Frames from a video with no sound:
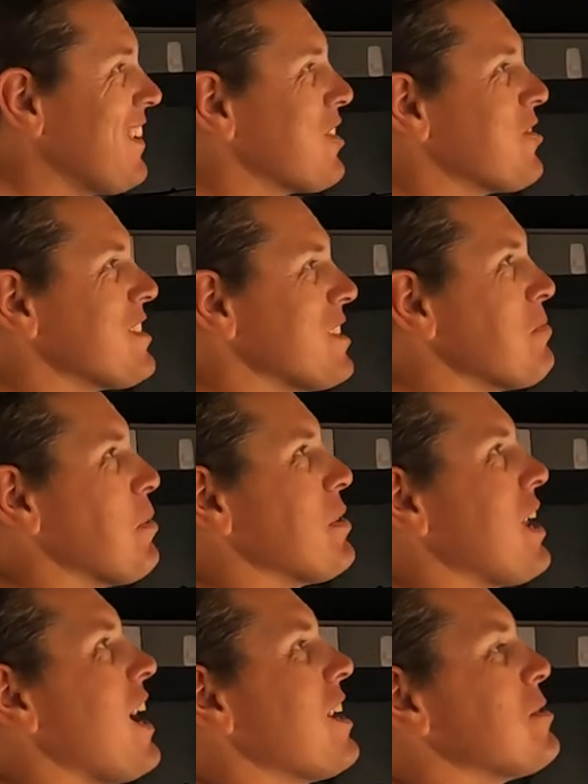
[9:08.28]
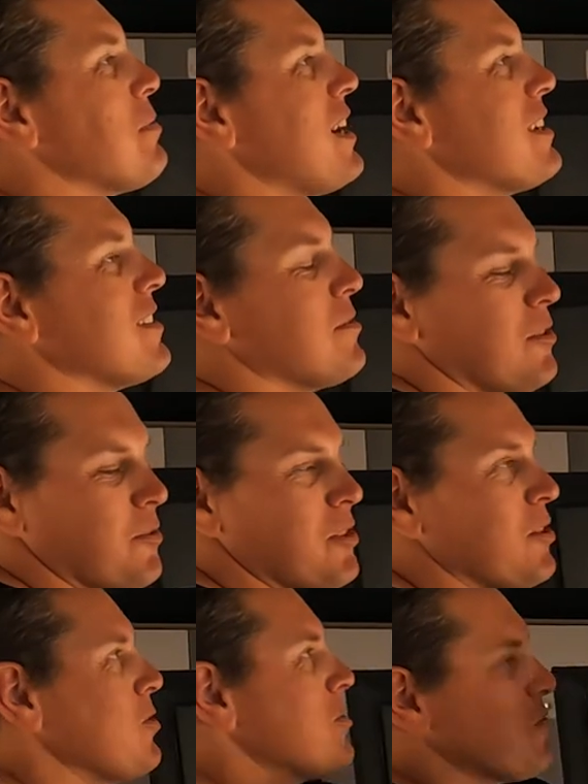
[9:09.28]
because that's probably the hardest part
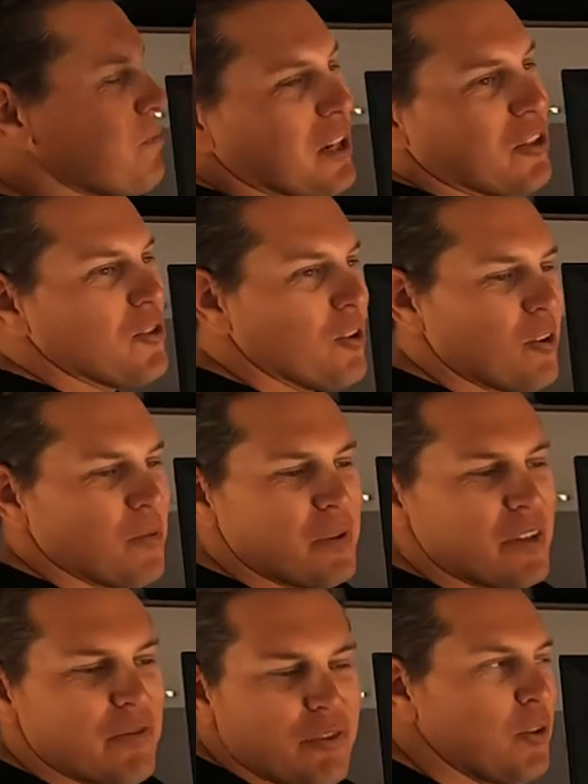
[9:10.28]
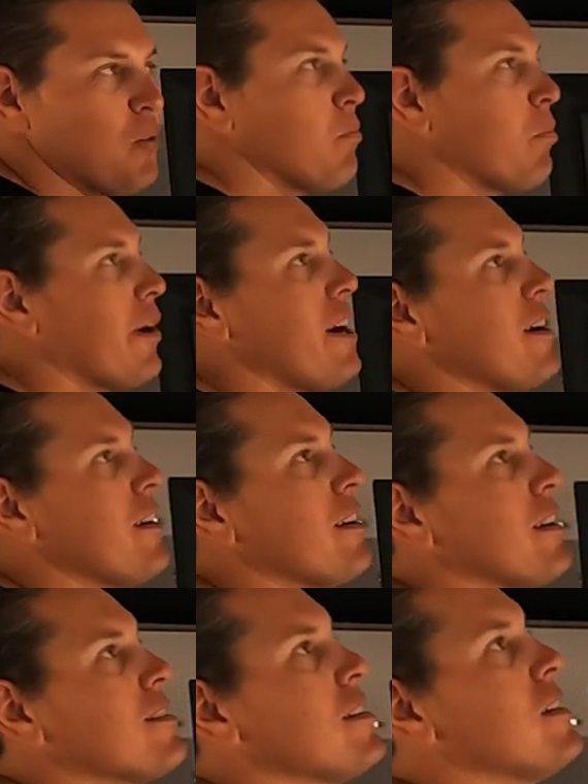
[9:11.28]
sometimes. You do your big job and you feel all proud
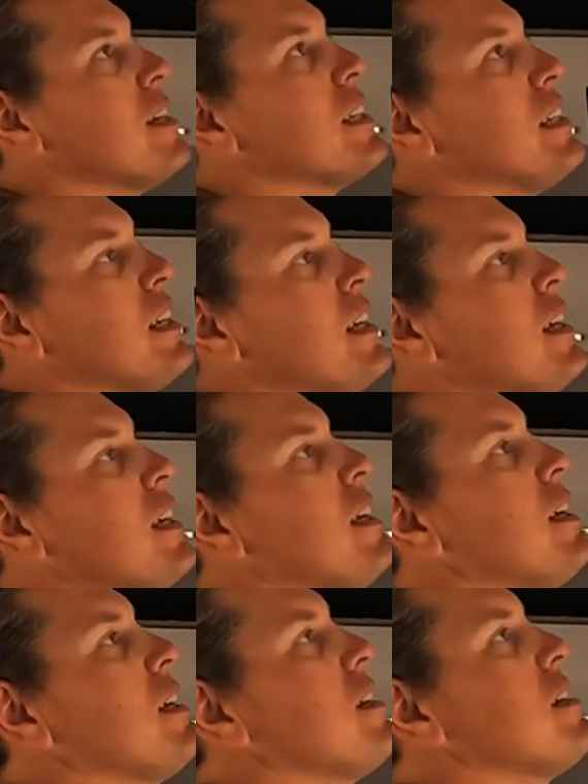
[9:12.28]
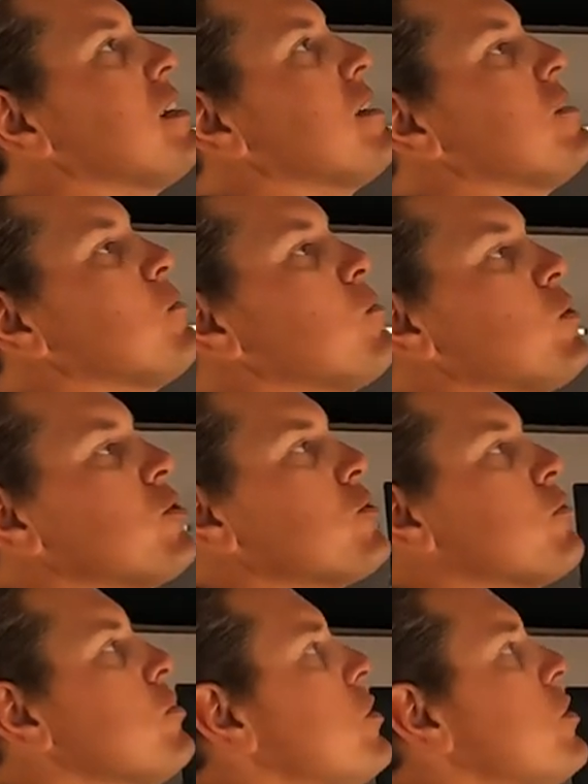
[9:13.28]
and it's like, which screw